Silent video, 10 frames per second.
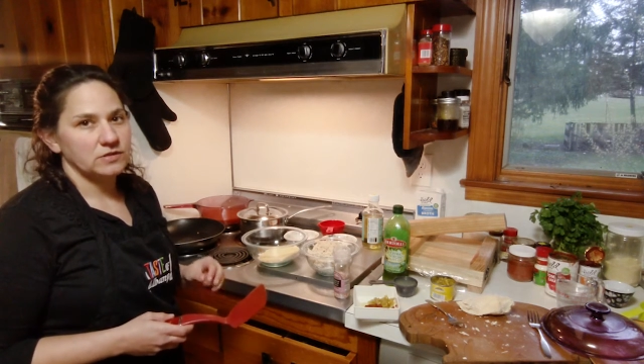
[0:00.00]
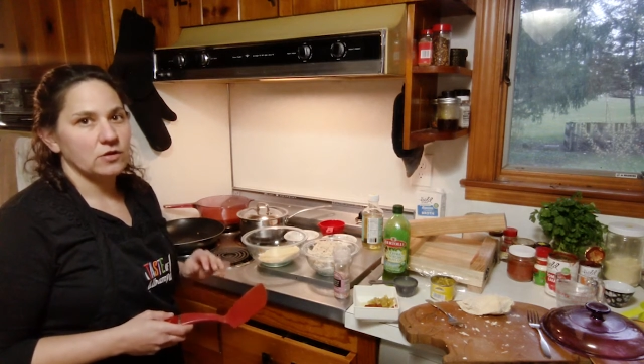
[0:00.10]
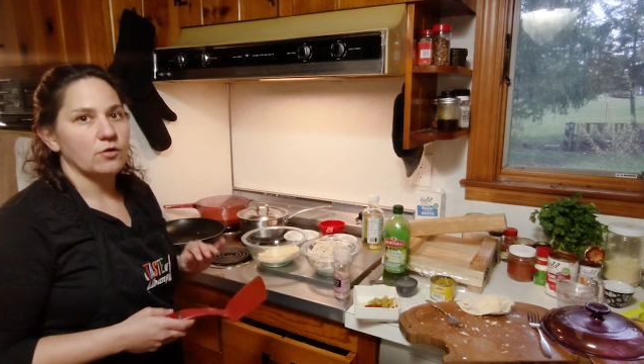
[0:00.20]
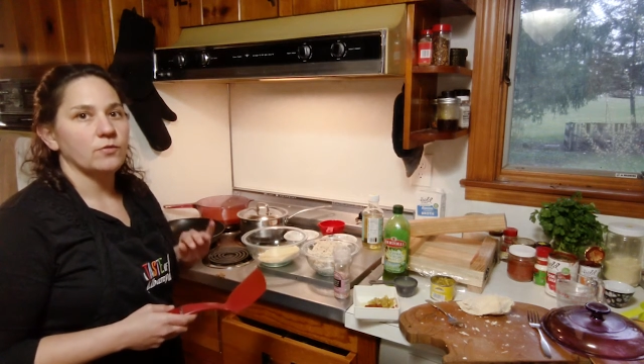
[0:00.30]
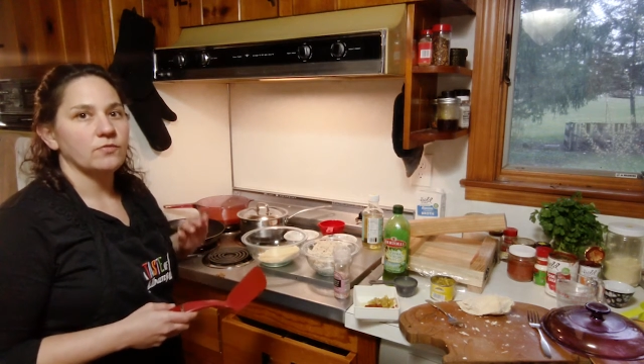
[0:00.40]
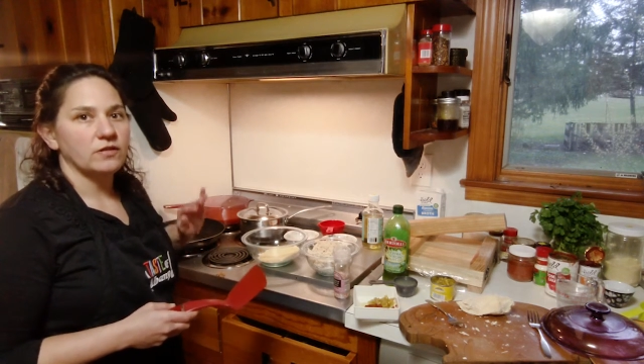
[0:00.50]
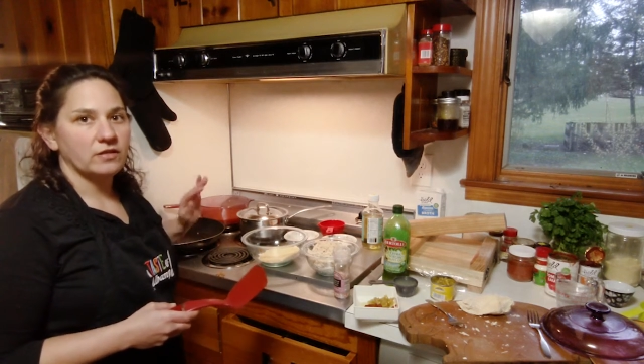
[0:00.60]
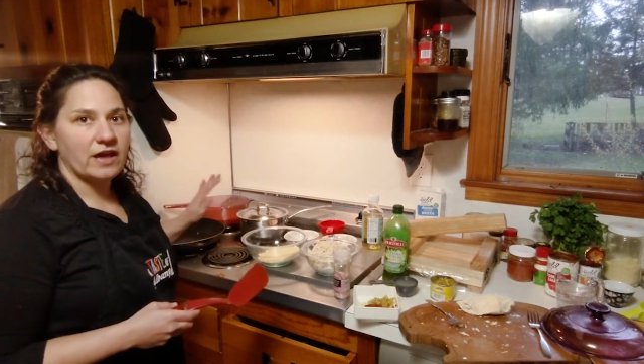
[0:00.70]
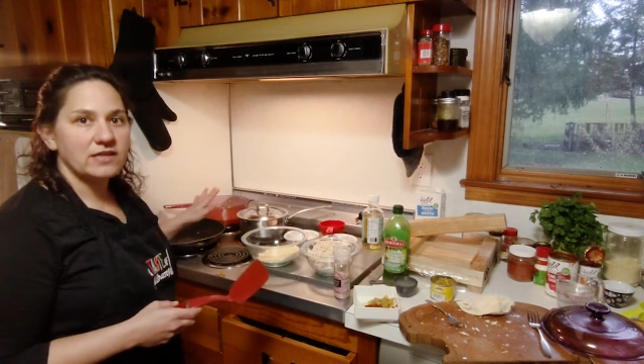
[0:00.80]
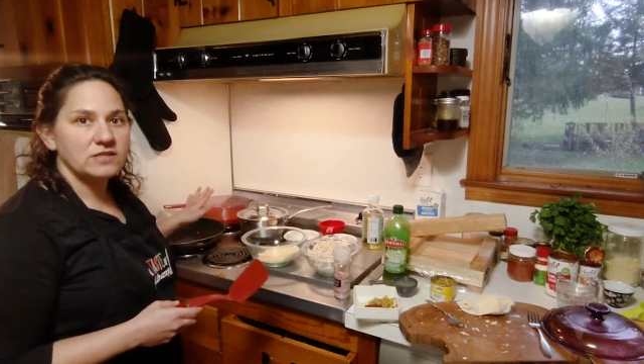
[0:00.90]
so the
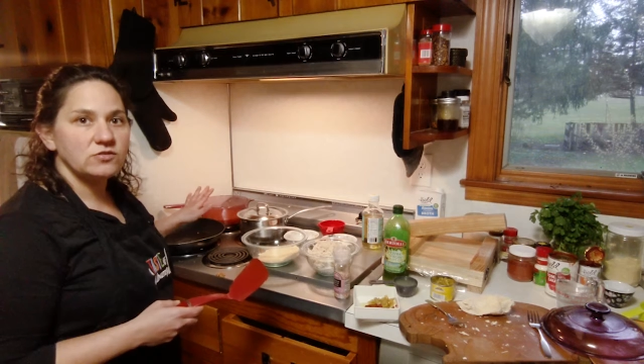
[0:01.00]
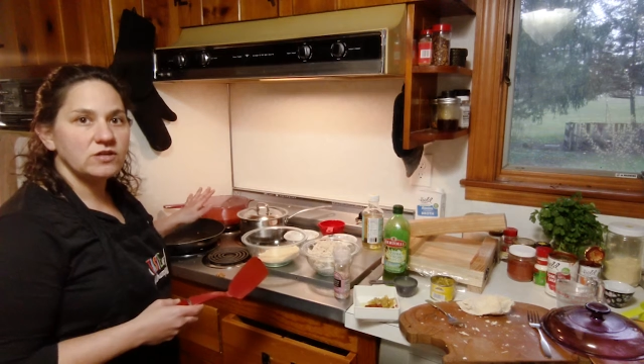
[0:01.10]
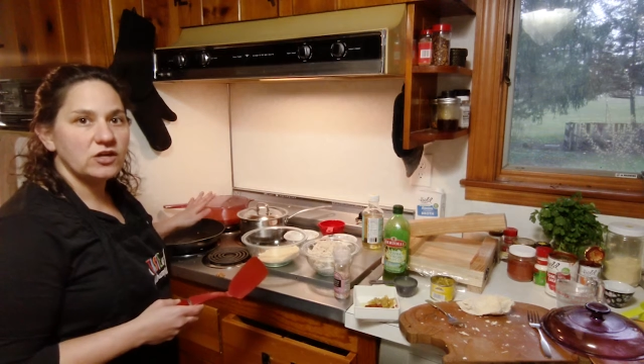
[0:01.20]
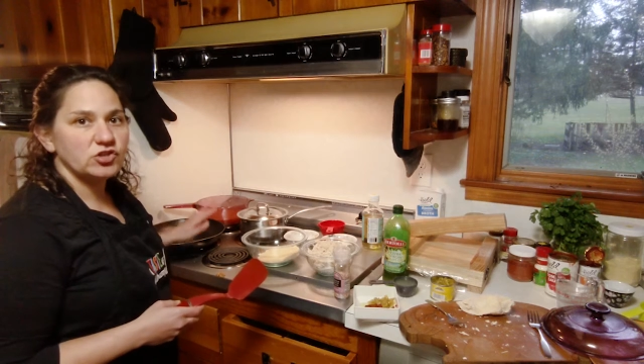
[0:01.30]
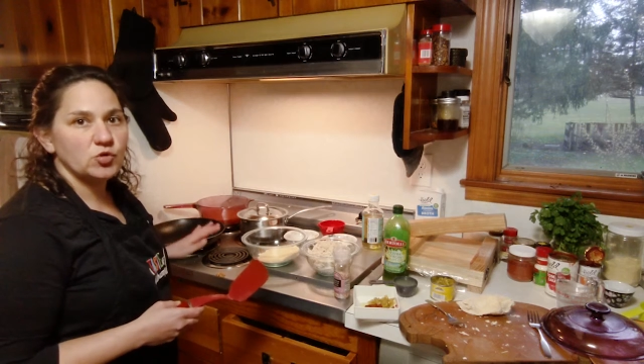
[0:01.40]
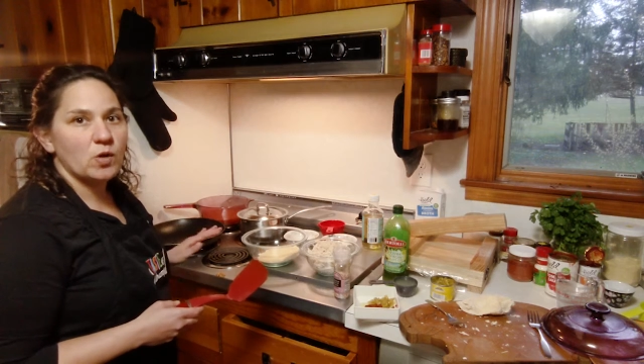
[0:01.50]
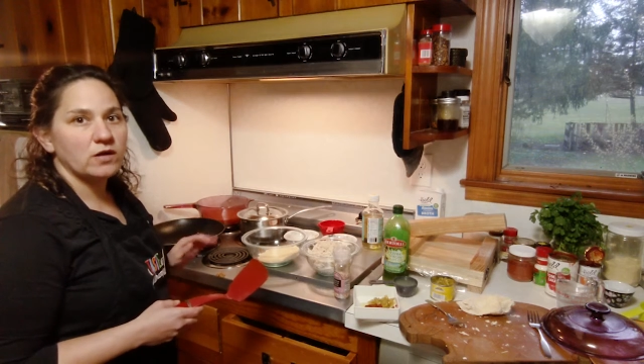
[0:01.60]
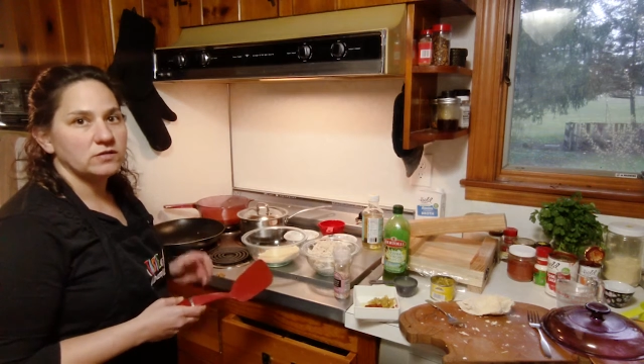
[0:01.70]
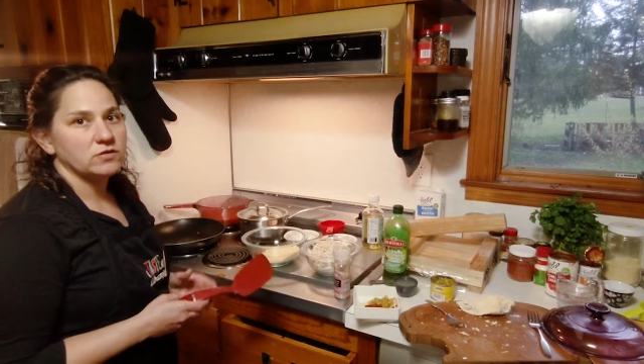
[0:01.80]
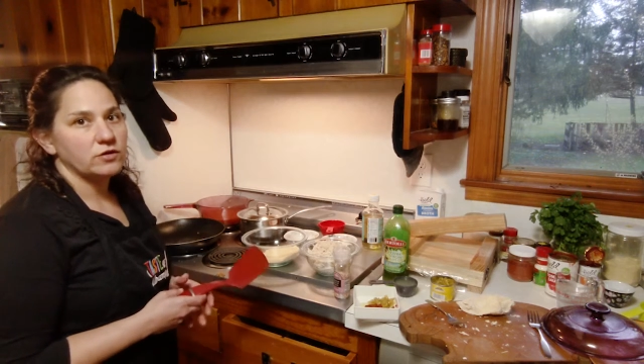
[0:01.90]
less you touch it
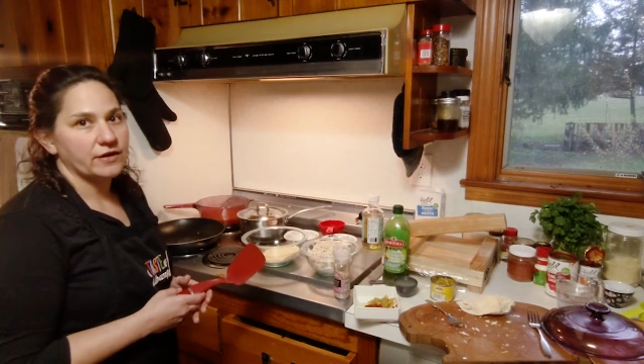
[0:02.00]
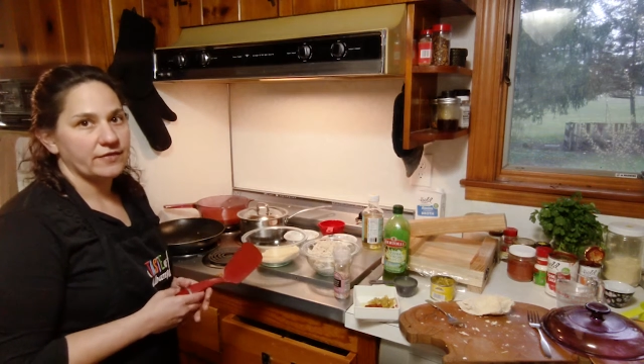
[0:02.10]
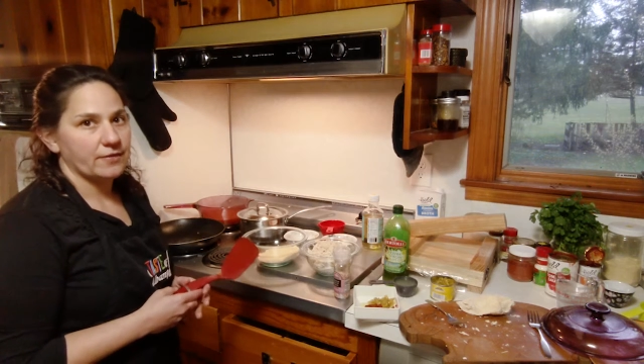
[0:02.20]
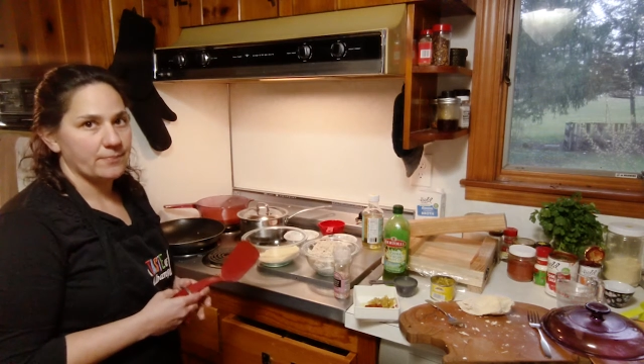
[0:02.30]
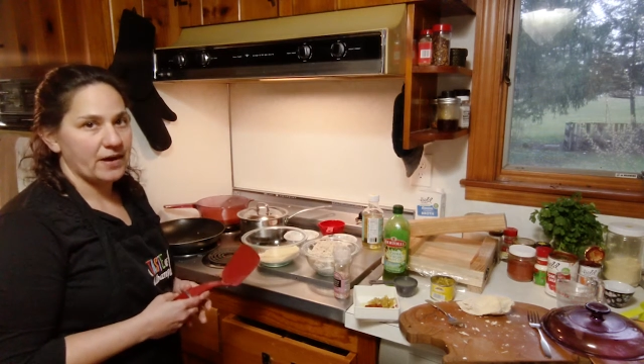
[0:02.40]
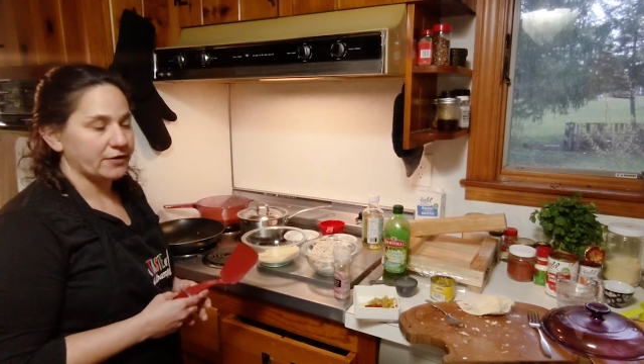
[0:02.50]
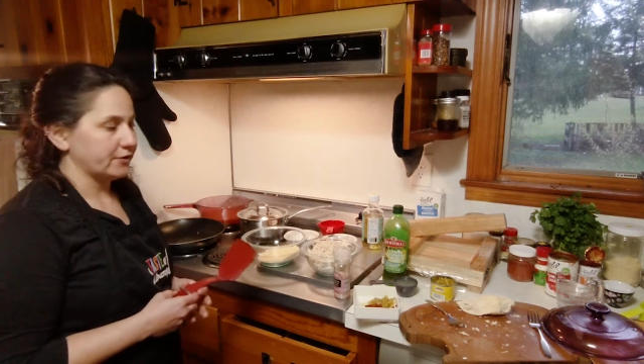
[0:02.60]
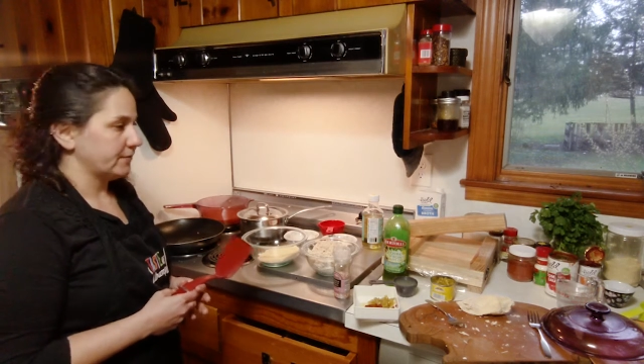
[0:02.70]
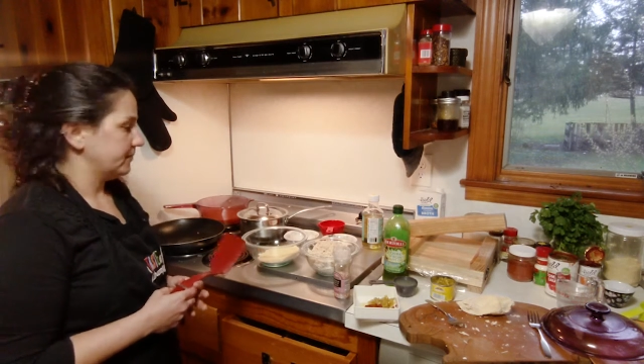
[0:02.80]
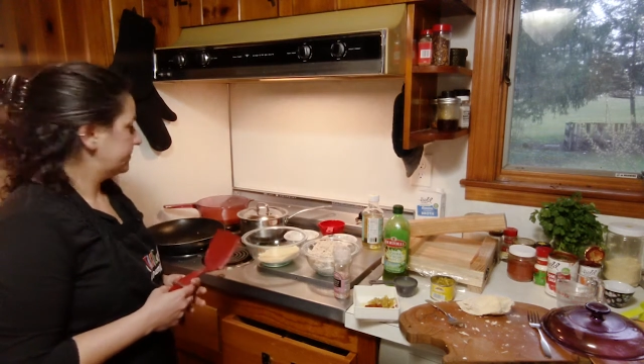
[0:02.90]
while it's cooking, the better.